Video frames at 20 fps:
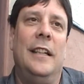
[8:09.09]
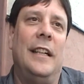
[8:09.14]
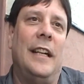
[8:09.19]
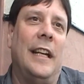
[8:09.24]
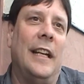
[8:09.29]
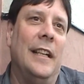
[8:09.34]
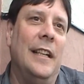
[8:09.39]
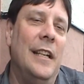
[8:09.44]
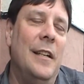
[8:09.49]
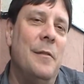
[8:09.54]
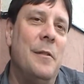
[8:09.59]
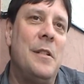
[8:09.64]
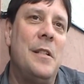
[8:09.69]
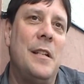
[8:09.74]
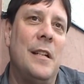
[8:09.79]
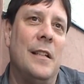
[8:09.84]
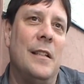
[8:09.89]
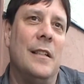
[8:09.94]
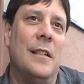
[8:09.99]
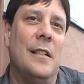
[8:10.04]
And he was
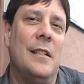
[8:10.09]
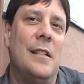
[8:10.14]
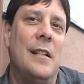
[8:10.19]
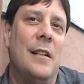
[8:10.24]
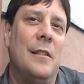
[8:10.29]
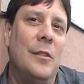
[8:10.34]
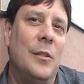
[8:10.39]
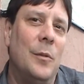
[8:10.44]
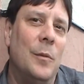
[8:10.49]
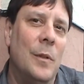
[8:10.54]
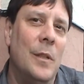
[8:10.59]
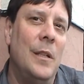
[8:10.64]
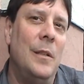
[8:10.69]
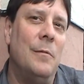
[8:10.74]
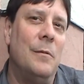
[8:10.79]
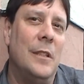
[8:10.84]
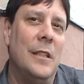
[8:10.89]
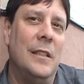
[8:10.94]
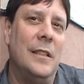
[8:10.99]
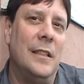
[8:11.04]
telling us that
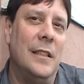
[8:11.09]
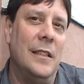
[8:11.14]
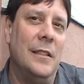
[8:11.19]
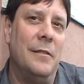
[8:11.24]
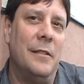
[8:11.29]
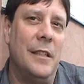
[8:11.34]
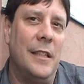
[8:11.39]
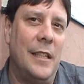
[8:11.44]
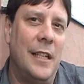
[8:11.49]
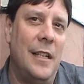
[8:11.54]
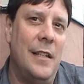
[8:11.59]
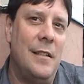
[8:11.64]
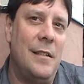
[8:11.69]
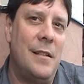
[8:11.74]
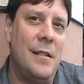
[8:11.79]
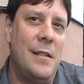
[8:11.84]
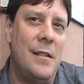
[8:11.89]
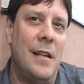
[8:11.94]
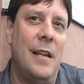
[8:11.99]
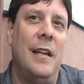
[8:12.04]
2,100
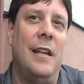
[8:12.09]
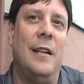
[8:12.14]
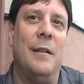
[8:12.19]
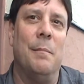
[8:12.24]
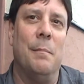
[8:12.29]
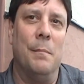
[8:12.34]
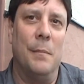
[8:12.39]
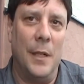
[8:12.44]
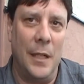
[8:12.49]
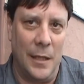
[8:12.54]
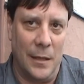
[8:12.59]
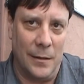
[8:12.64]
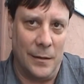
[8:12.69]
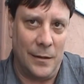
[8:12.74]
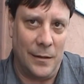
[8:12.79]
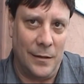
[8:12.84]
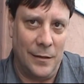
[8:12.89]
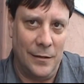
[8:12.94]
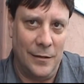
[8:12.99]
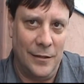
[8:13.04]
cases a
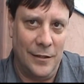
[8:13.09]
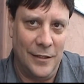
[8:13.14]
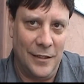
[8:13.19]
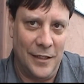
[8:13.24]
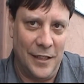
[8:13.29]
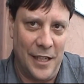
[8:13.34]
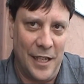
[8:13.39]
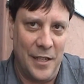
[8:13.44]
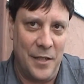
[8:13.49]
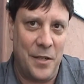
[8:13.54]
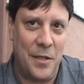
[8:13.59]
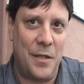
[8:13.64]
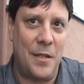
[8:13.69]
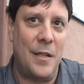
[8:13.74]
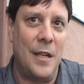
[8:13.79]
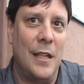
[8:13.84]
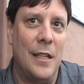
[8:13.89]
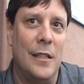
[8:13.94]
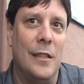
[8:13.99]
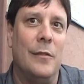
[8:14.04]
month get
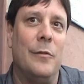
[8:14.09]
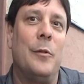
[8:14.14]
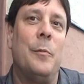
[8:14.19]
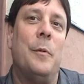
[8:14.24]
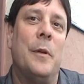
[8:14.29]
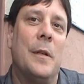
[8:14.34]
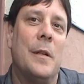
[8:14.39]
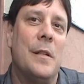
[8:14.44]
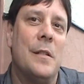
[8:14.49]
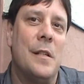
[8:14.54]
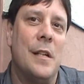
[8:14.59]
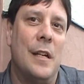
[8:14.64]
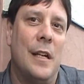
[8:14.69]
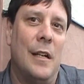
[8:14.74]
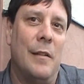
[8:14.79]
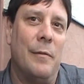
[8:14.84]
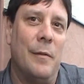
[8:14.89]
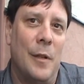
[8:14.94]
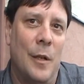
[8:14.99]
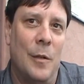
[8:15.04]
shelved because they
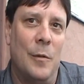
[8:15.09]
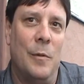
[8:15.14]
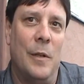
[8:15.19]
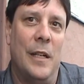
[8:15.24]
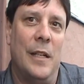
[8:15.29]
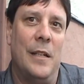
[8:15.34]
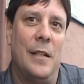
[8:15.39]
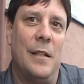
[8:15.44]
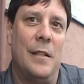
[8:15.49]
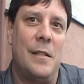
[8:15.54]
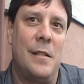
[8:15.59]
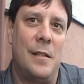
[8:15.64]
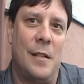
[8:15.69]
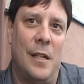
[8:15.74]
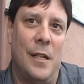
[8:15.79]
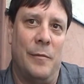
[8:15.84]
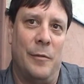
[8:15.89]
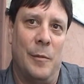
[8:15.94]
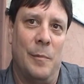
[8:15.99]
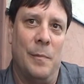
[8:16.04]
have no way to
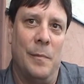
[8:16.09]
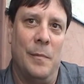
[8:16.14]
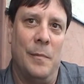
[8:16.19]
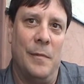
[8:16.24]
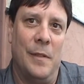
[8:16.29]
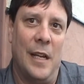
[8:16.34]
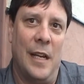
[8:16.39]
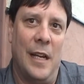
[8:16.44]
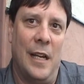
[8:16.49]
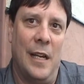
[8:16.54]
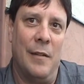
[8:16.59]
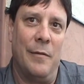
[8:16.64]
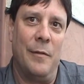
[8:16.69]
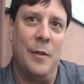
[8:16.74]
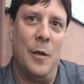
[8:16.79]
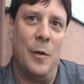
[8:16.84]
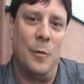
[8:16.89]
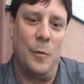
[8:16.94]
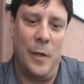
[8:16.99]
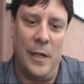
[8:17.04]
solve them. They have
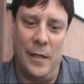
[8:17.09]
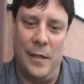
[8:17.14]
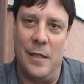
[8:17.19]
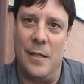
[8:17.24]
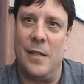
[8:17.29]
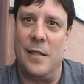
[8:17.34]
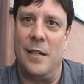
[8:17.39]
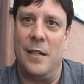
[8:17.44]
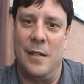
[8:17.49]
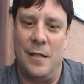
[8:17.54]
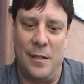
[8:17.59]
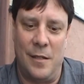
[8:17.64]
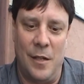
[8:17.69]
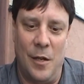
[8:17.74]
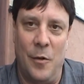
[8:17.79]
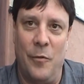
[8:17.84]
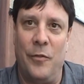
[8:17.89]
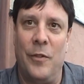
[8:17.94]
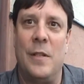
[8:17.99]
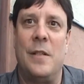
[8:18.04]
no witnesses,
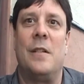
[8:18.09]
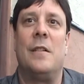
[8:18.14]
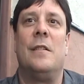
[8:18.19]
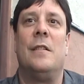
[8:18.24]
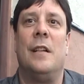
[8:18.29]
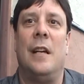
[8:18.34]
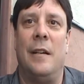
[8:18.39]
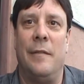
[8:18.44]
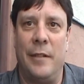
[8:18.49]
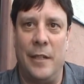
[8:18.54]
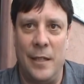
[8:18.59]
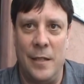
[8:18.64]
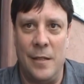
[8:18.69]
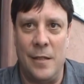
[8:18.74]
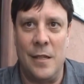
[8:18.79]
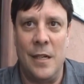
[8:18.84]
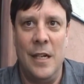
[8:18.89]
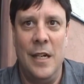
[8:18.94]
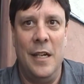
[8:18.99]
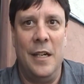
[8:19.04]
no physical
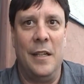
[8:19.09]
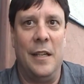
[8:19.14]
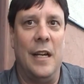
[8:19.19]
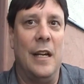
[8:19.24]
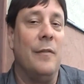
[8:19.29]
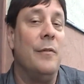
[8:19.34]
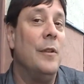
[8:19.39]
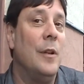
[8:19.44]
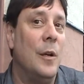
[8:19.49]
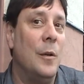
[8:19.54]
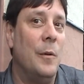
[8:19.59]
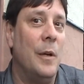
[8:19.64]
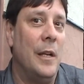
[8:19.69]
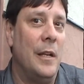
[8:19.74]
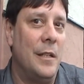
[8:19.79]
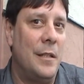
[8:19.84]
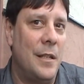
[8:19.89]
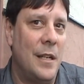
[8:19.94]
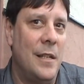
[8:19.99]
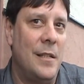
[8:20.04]
evidence. They have no way
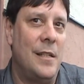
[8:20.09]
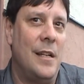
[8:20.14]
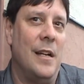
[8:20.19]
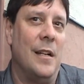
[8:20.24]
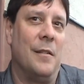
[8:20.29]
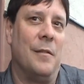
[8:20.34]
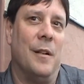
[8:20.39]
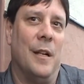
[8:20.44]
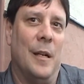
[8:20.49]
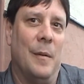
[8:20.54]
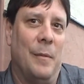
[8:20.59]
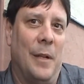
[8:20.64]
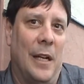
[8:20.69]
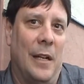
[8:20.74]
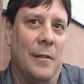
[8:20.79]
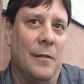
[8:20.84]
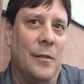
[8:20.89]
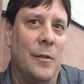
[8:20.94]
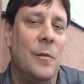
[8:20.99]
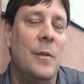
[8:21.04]
to chase that crime
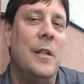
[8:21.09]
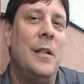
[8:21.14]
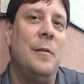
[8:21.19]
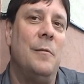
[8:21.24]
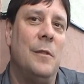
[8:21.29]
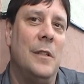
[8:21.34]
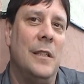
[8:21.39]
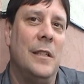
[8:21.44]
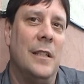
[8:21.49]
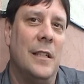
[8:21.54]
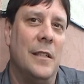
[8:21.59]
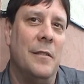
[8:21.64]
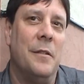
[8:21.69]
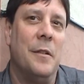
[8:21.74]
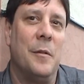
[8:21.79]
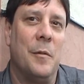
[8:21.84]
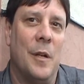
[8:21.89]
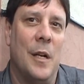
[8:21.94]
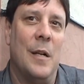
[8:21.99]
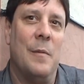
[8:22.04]
down.
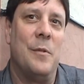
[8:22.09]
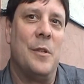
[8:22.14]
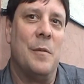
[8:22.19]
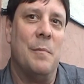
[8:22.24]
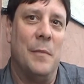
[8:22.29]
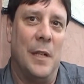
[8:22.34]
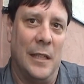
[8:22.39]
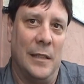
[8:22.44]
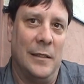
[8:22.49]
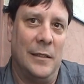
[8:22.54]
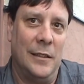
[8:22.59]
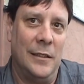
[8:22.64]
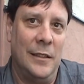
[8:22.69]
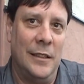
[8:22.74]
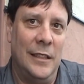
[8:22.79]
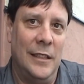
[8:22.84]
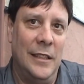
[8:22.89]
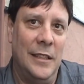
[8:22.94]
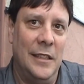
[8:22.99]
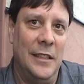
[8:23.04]
2,100 crimes a month.
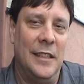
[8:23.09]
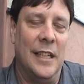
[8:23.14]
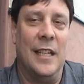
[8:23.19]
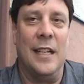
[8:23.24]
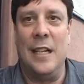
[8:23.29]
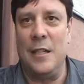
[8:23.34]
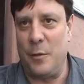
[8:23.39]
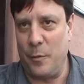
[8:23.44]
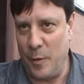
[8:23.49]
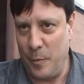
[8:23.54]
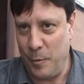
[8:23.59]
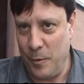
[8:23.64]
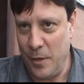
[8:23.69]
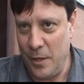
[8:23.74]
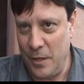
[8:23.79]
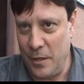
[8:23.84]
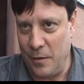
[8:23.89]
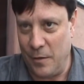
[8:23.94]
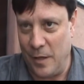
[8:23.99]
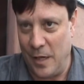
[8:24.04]
Now that's
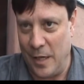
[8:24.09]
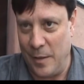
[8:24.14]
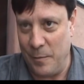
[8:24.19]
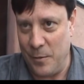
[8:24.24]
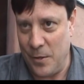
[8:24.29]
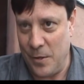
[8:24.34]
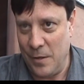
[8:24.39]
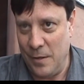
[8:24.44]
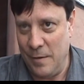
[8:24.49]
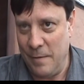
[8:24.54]
reported crimes.